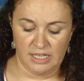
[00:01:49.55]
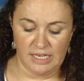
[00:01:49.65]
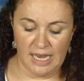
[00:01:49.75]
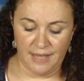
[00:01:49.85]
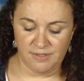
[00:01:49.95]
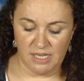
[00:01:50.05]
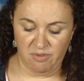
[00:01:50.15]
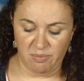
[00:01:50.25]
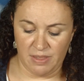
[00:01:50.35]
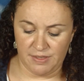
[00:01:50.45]

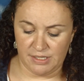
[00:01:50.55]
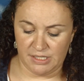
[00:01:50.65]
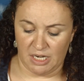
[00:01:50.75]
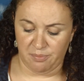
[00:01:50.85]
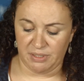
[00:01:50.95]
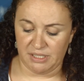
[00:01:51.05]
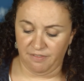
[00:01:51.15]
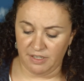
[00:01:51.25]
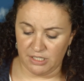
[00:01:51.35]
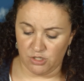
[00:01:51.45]
Life-saving medicines are, per
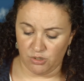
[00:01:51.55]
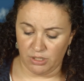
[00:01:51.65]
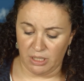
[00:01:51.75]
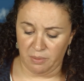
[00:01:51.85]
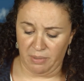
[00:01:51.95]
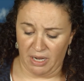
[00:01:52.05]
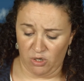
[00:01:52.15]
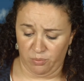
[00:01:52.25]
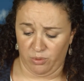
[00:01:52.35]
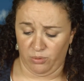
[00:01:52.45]
definition,
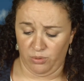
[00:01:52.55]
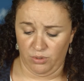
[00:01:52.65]
invaluable,